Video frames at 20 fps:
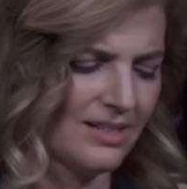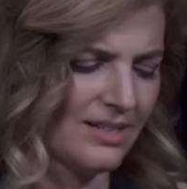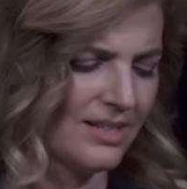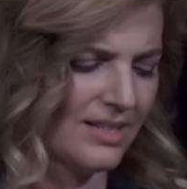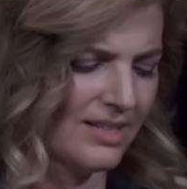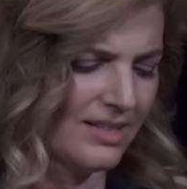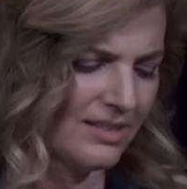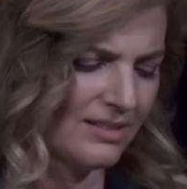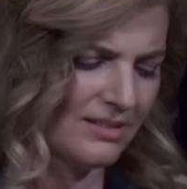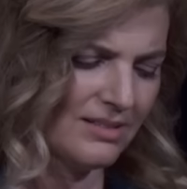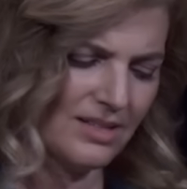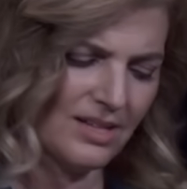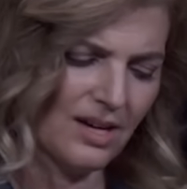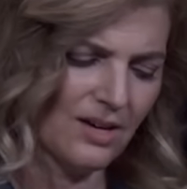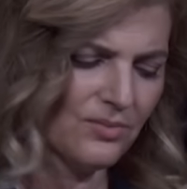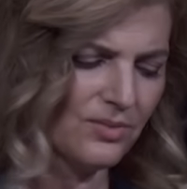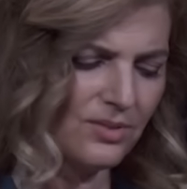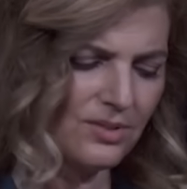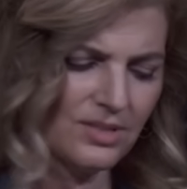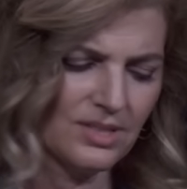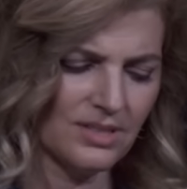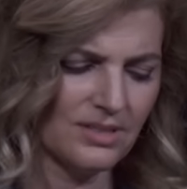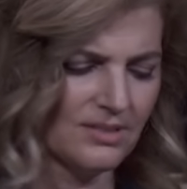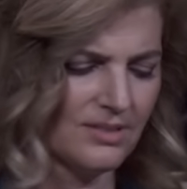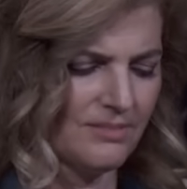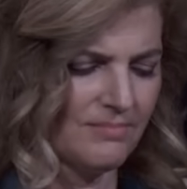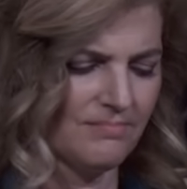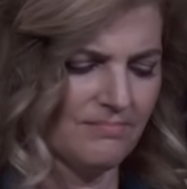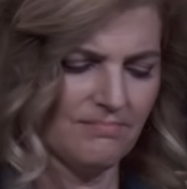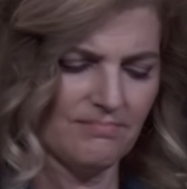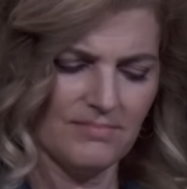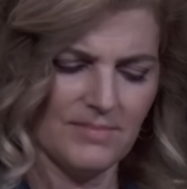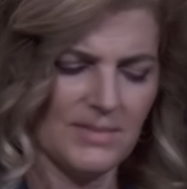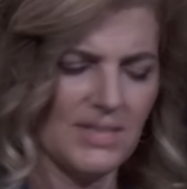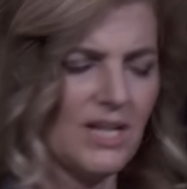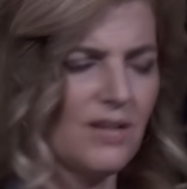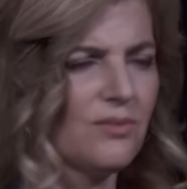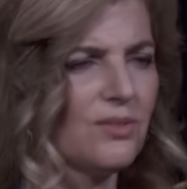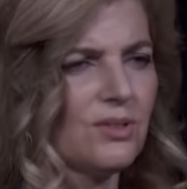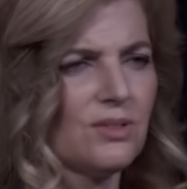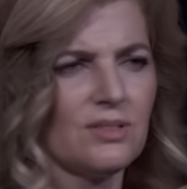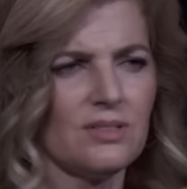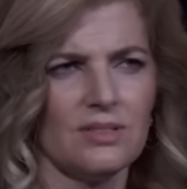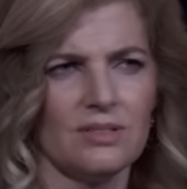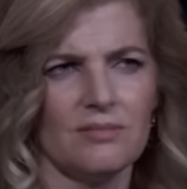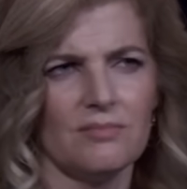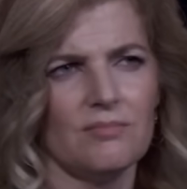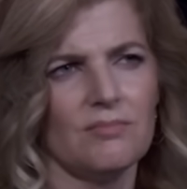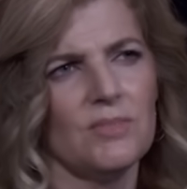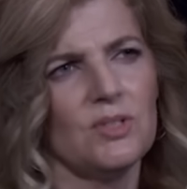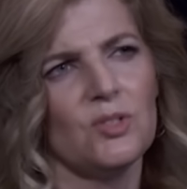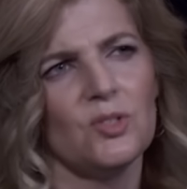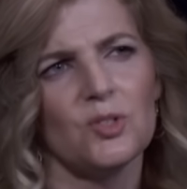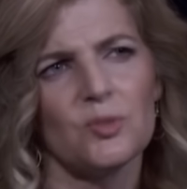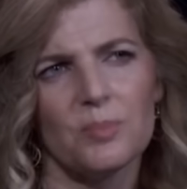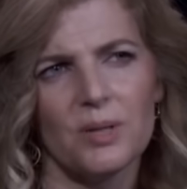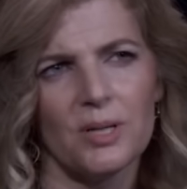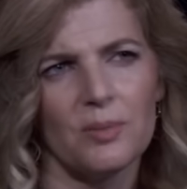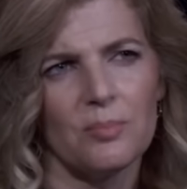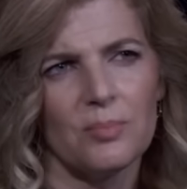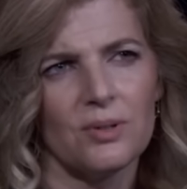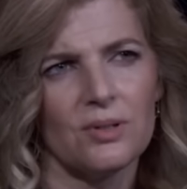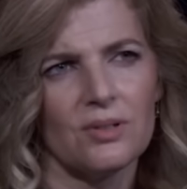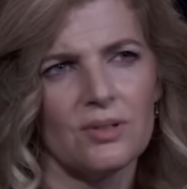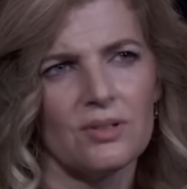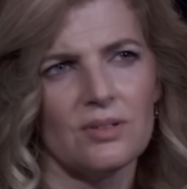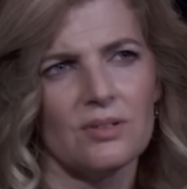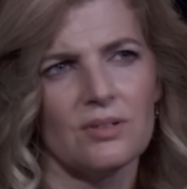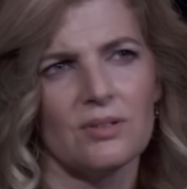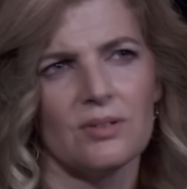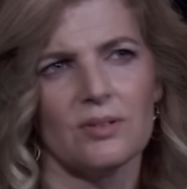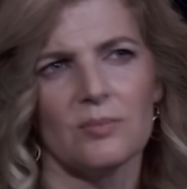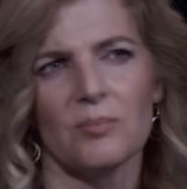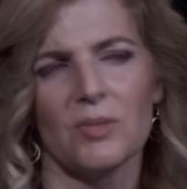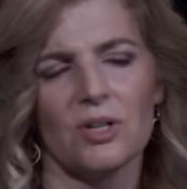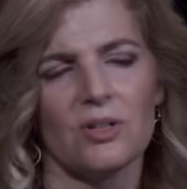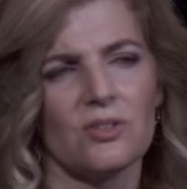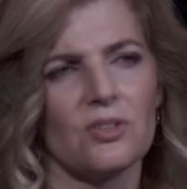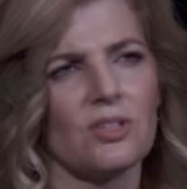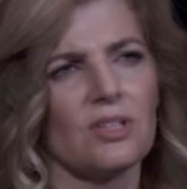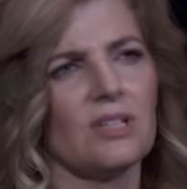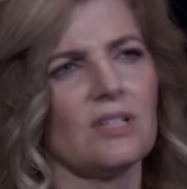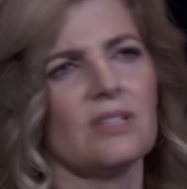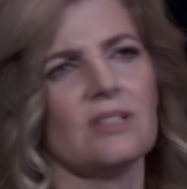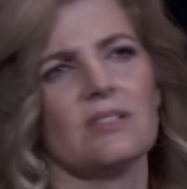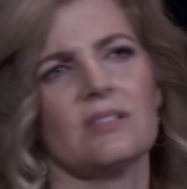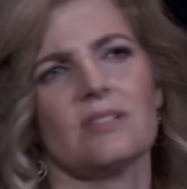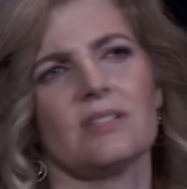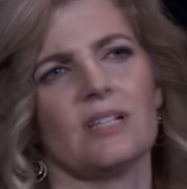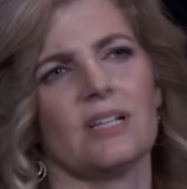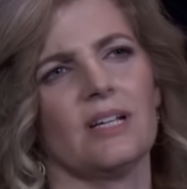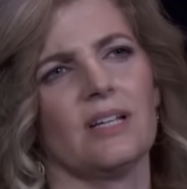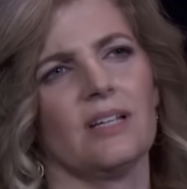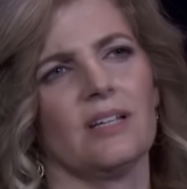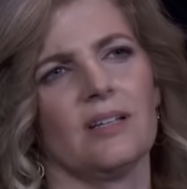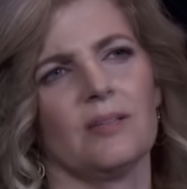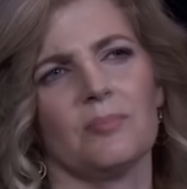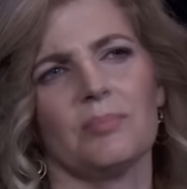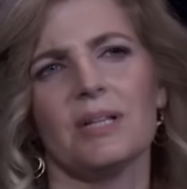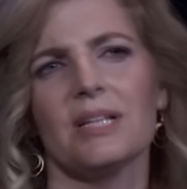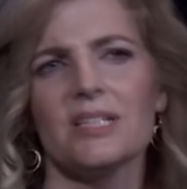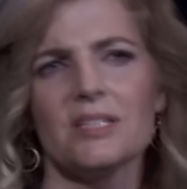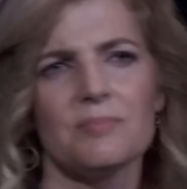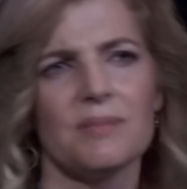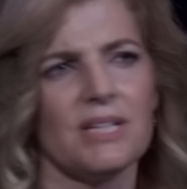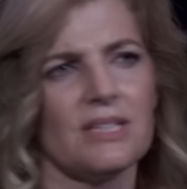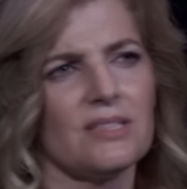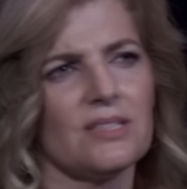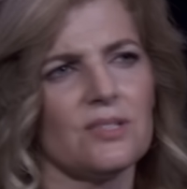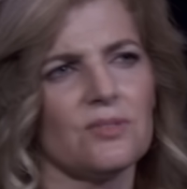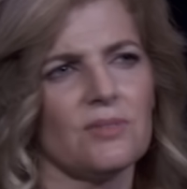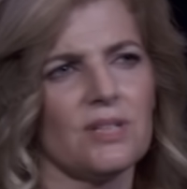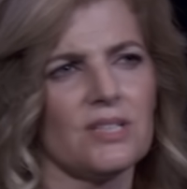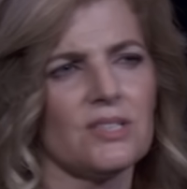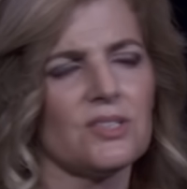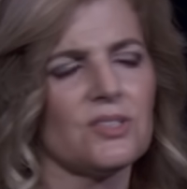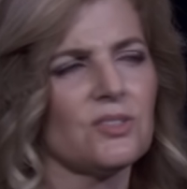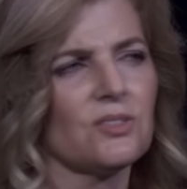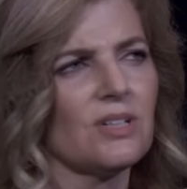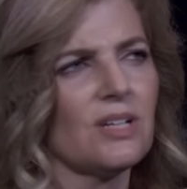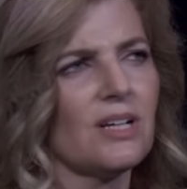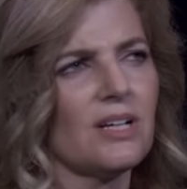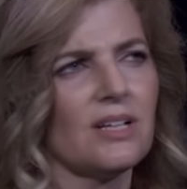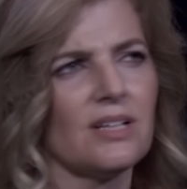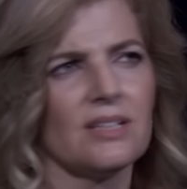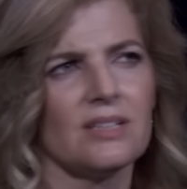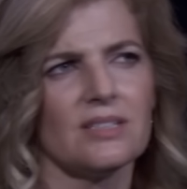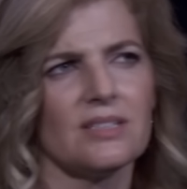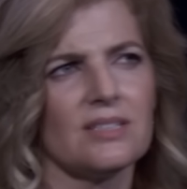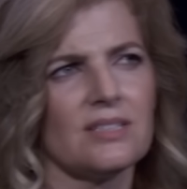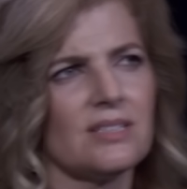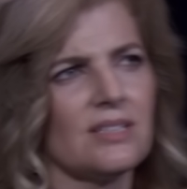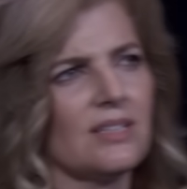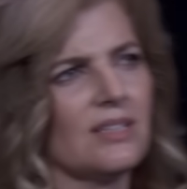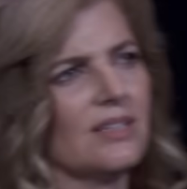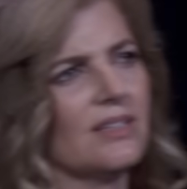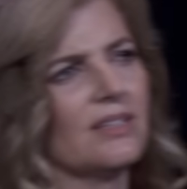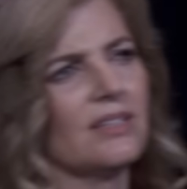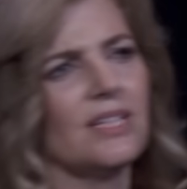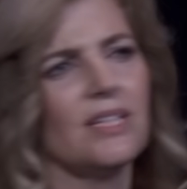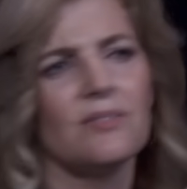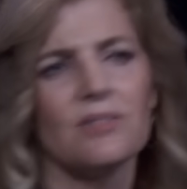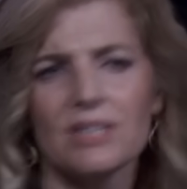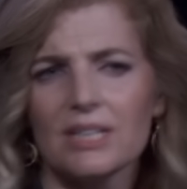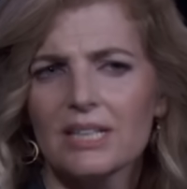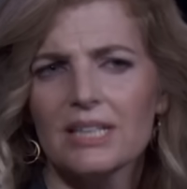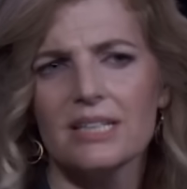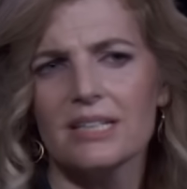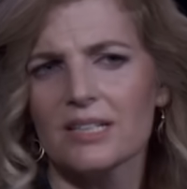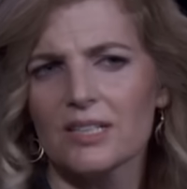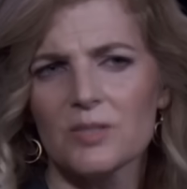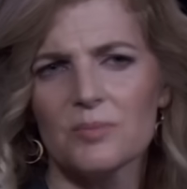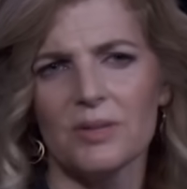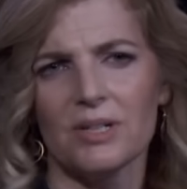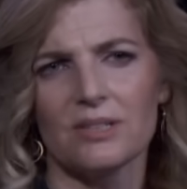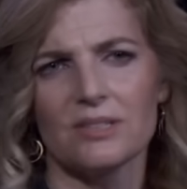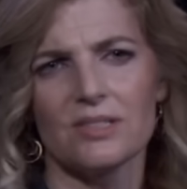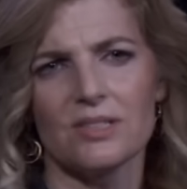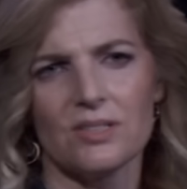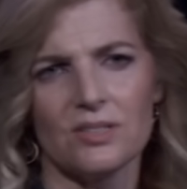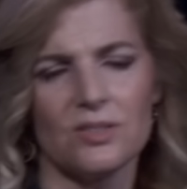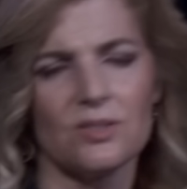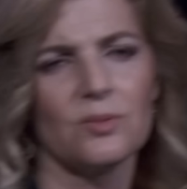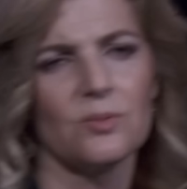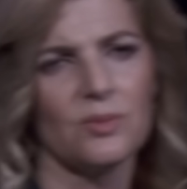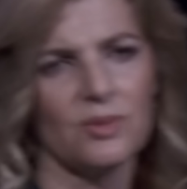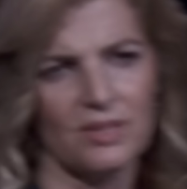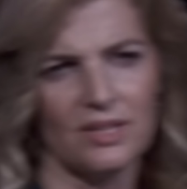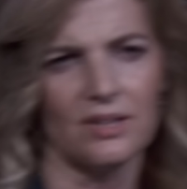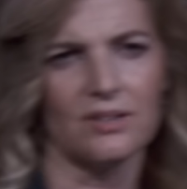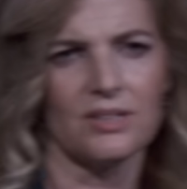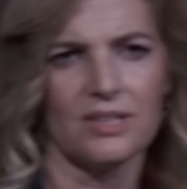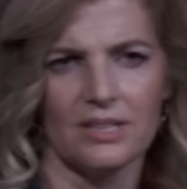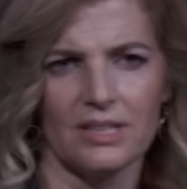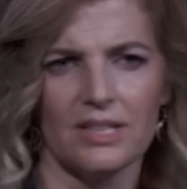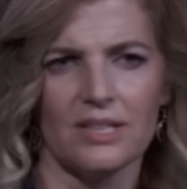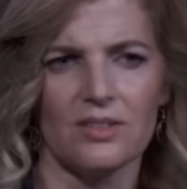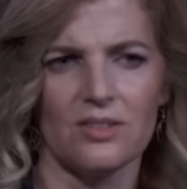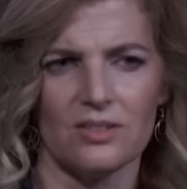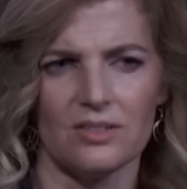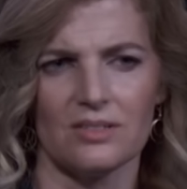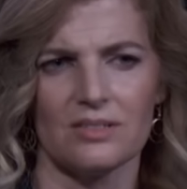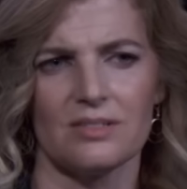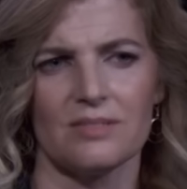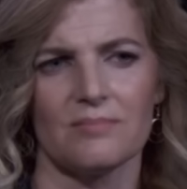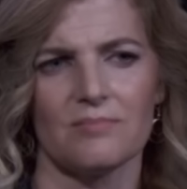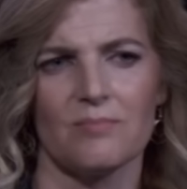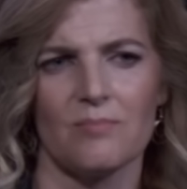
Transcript: He covered newspaper margins, placemats in restaurants, even Kleenex boxes with calculations.